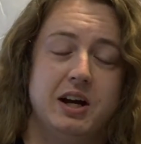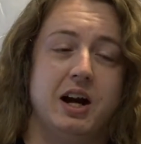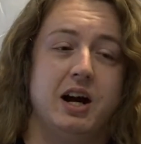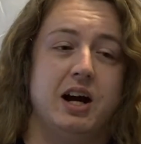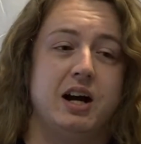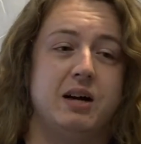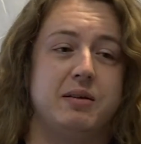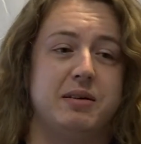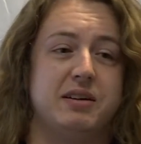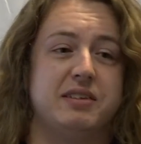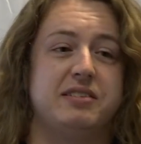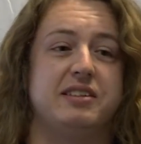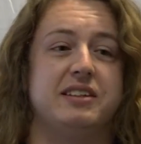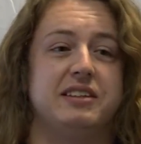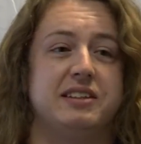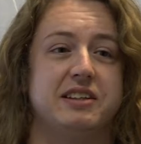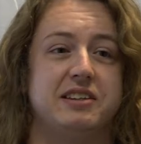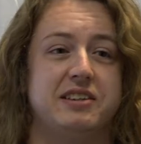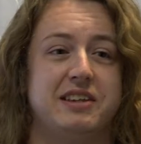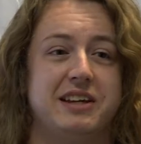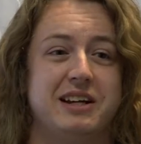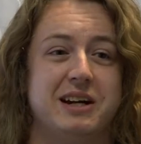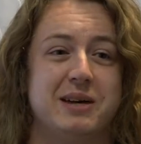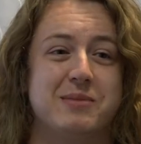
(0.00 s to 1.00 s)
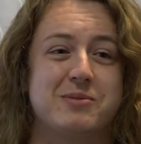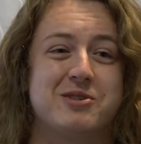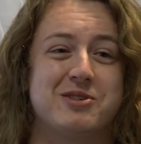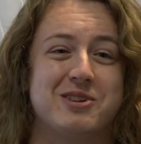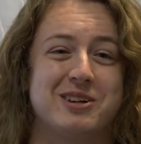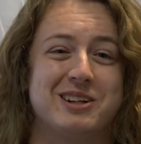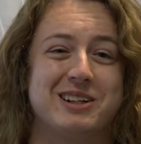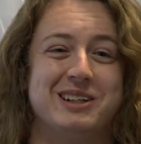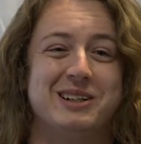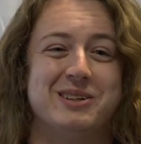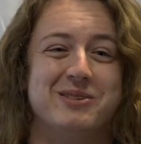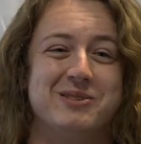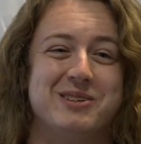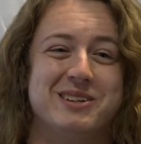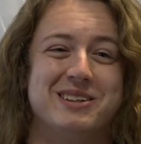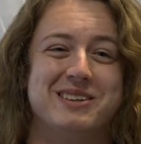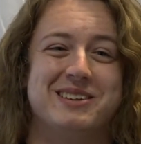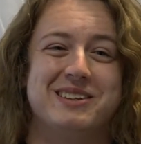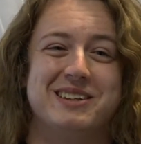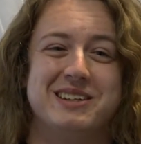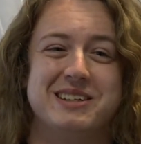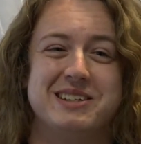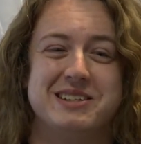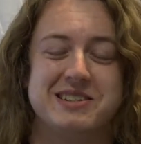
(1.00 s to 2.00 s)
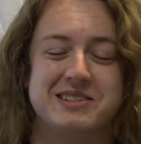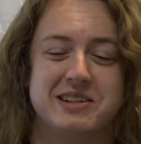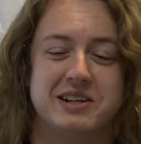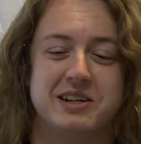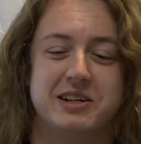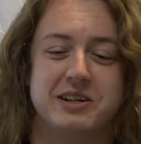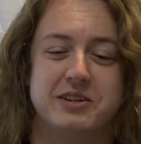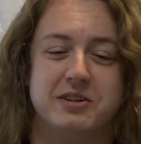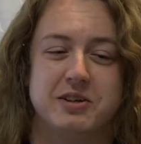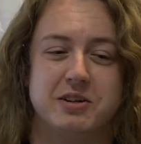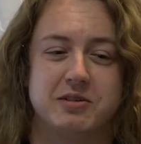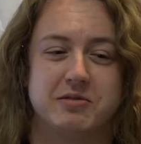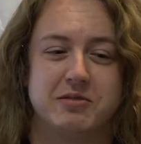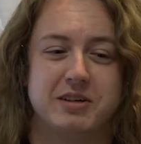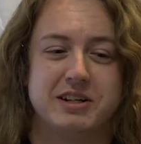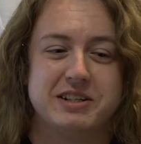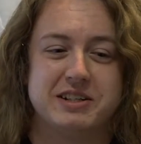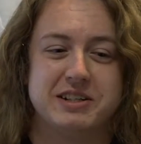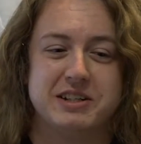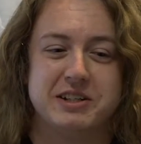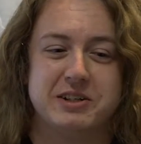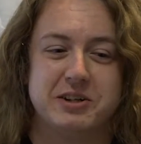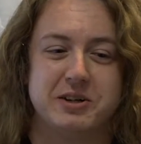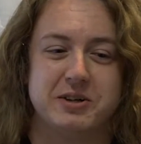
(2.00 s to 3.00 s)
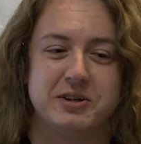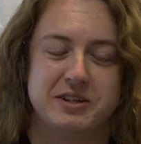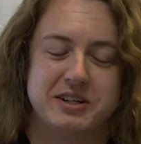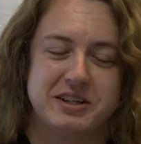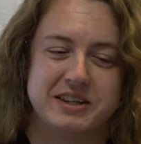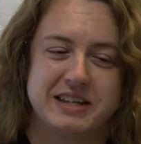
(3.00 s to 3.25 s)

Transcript: I think the thing I'm struggling with is not writing code.